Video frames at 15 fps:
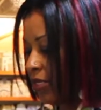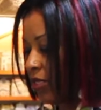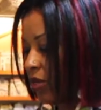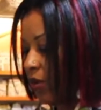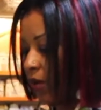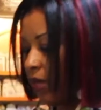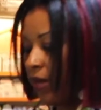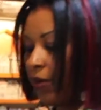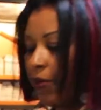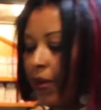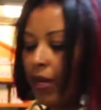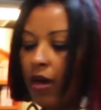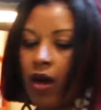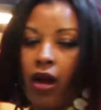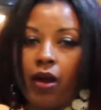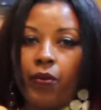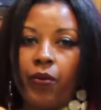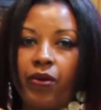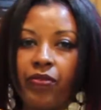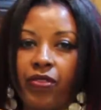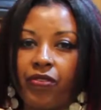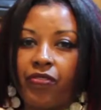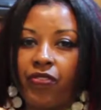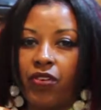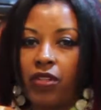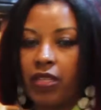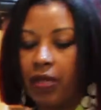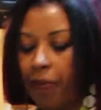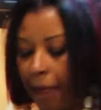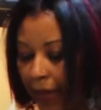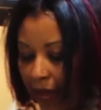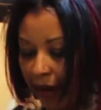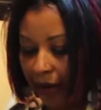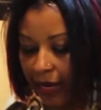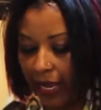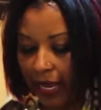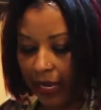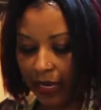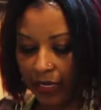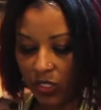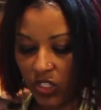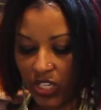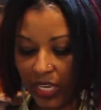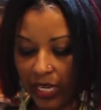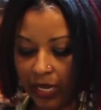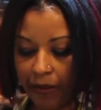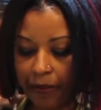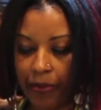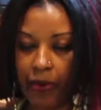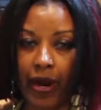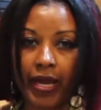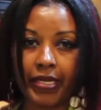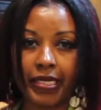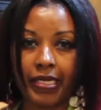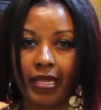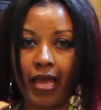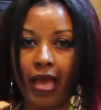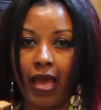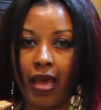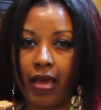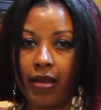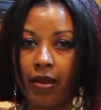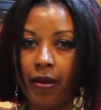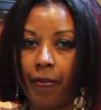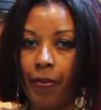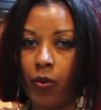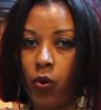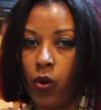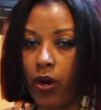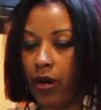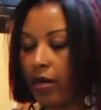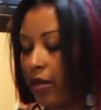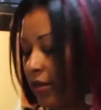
so here we are with the fully marinated chicken breast and pork